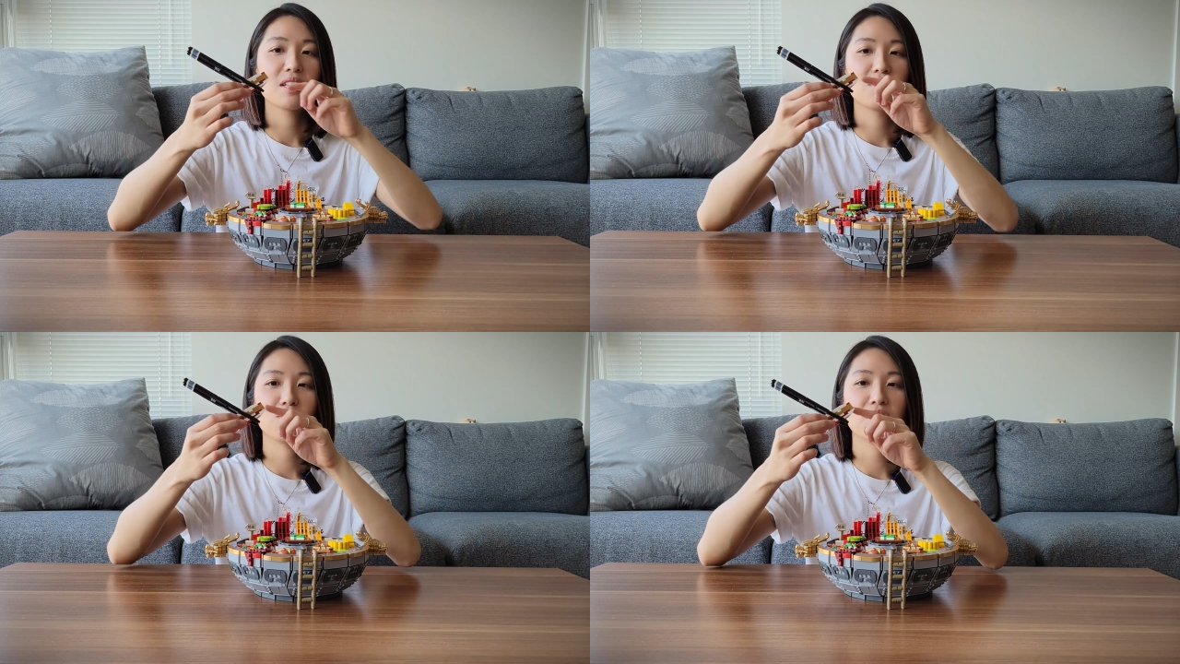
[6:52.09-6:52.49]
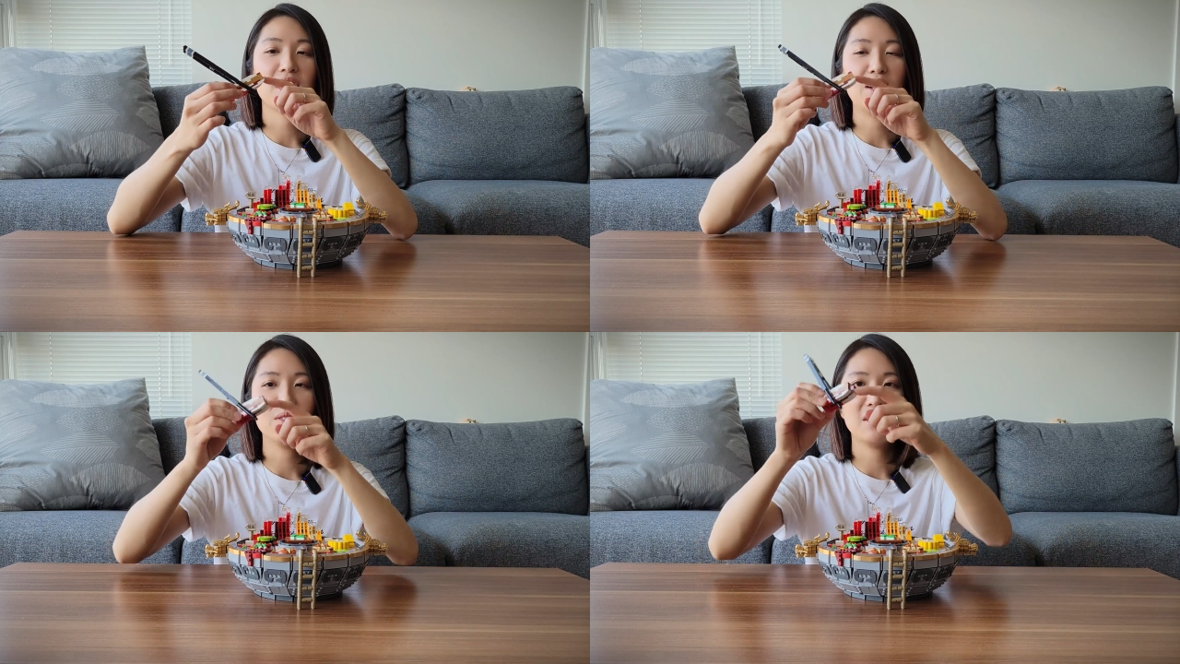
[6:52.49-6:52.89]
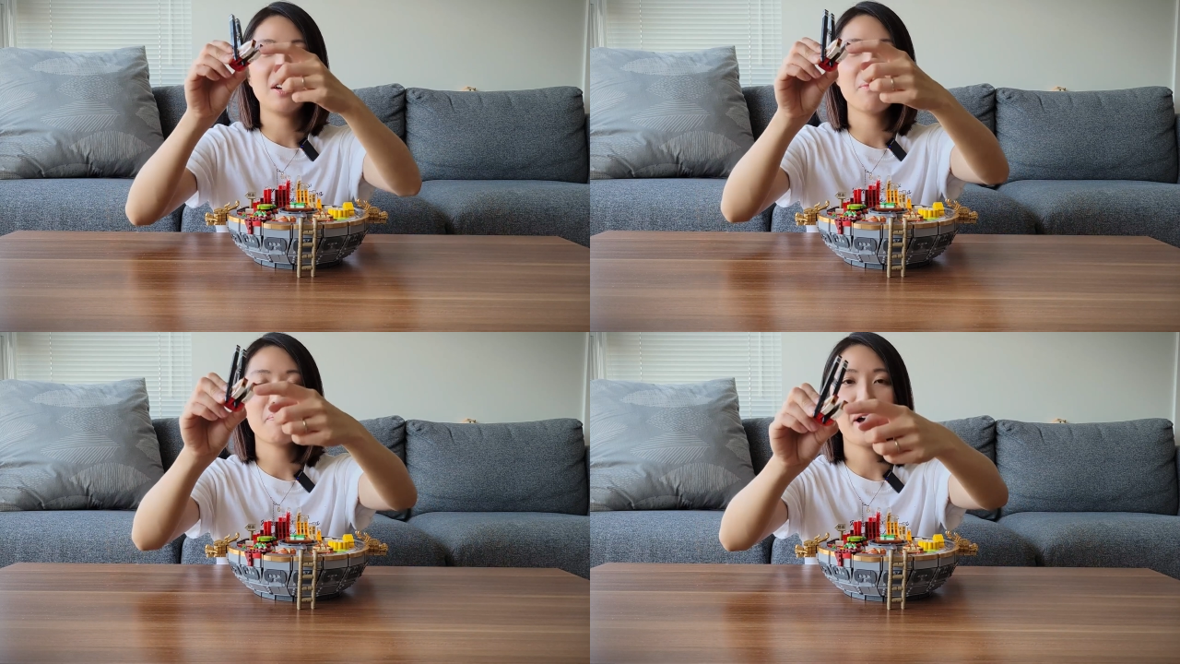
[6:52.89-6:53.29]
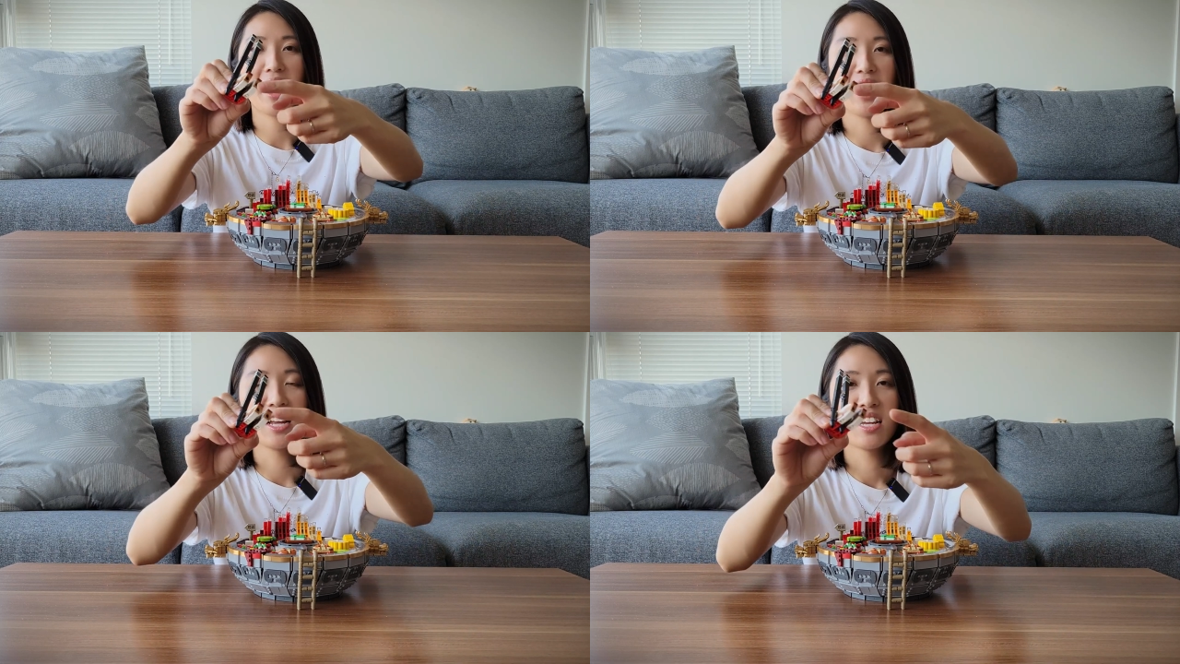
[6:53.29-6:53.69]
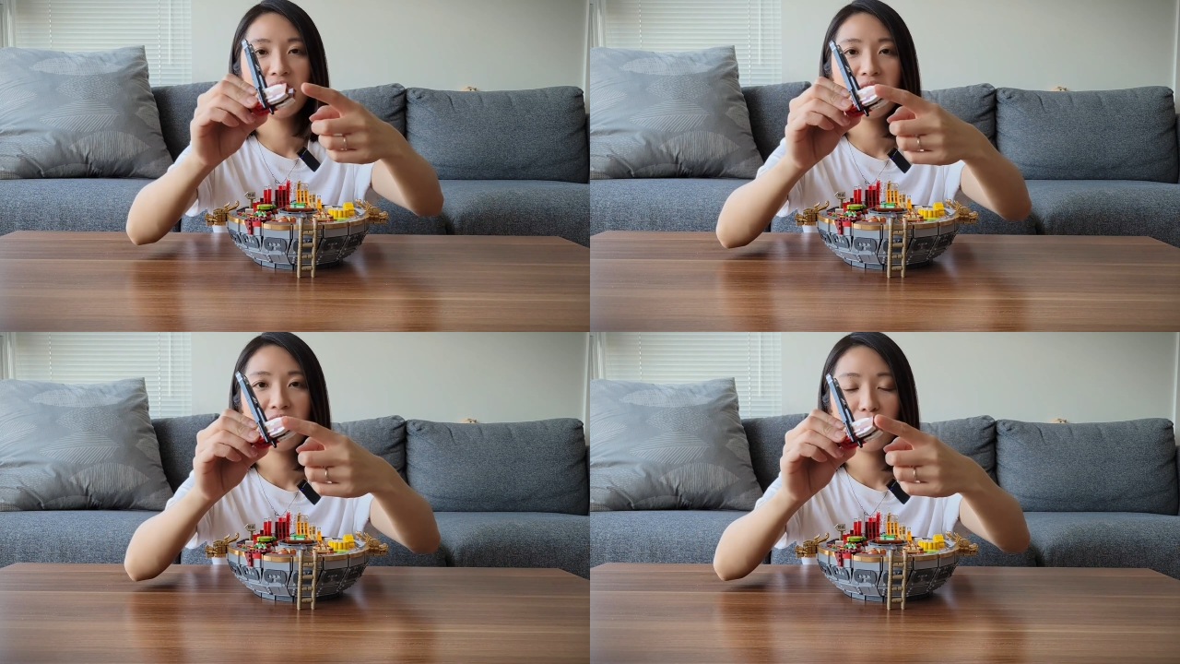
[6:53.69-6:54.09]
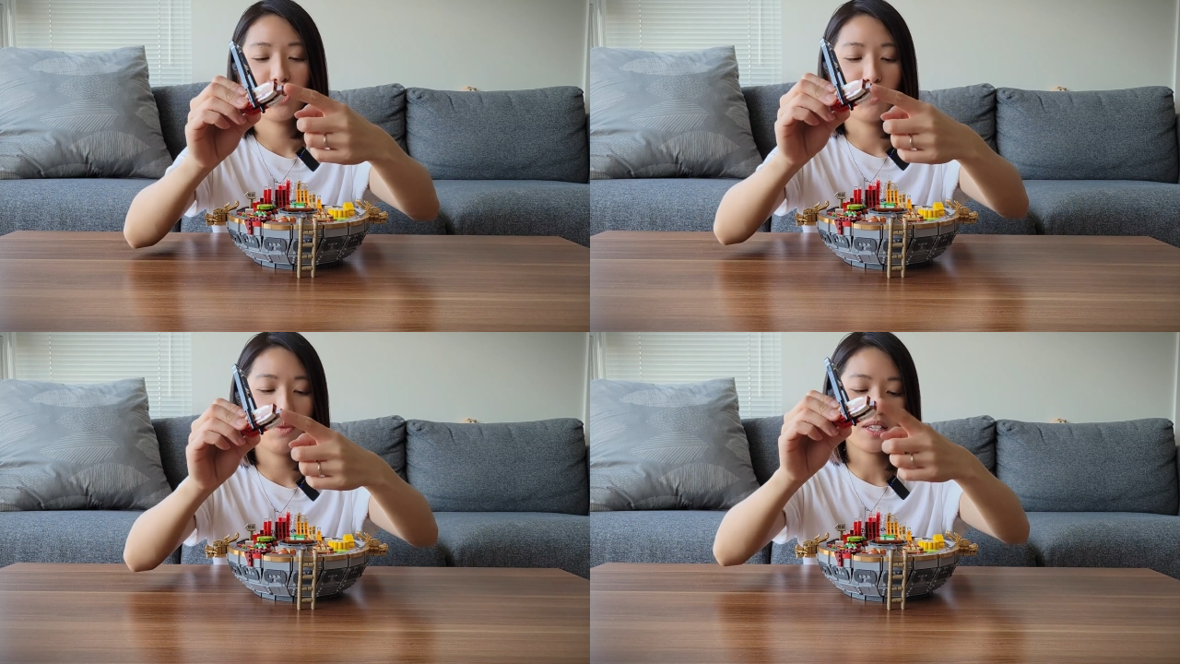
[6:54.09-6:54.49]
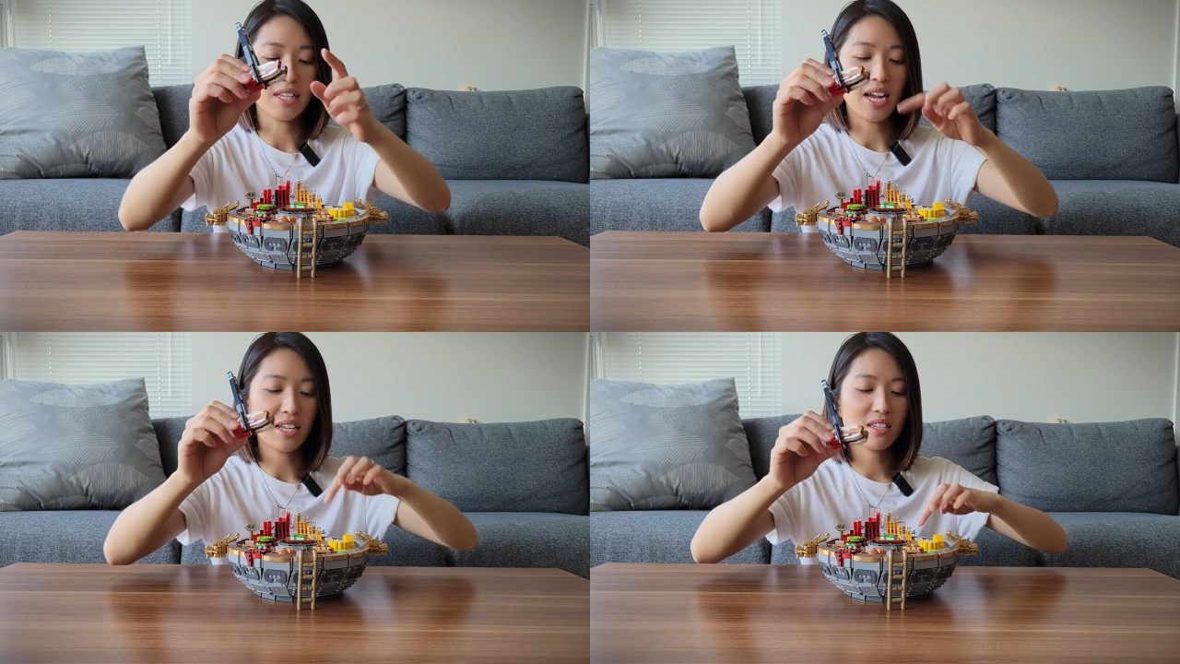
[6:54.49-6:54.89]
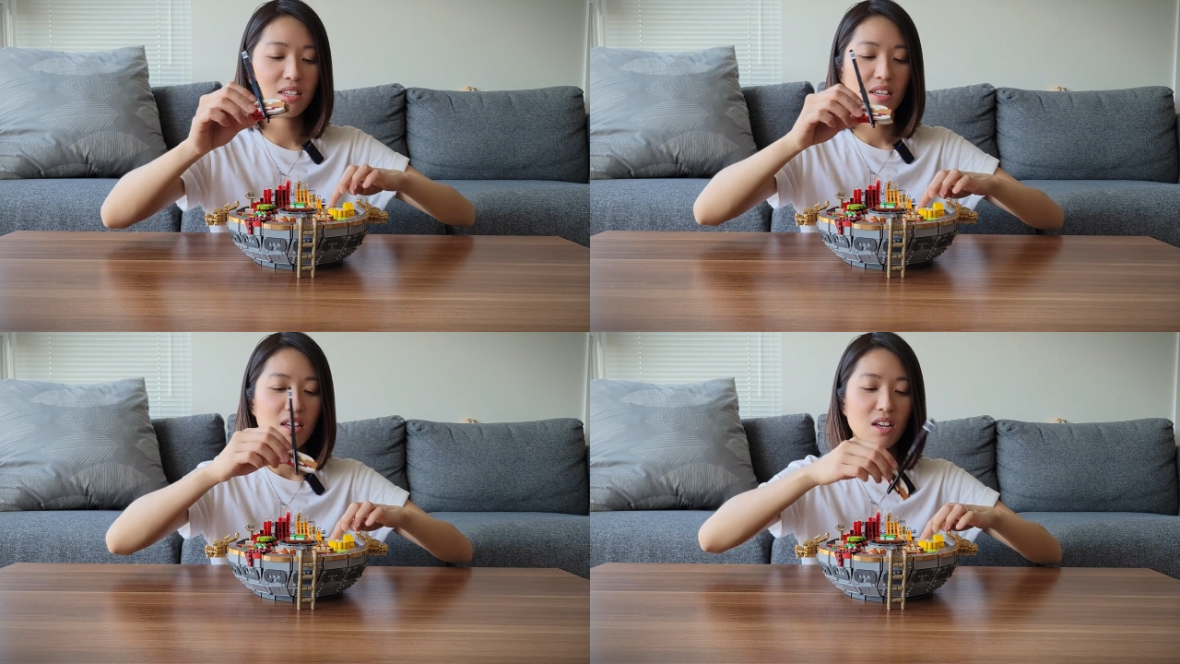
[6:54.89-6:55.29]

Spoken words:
It's just held down by 2 studs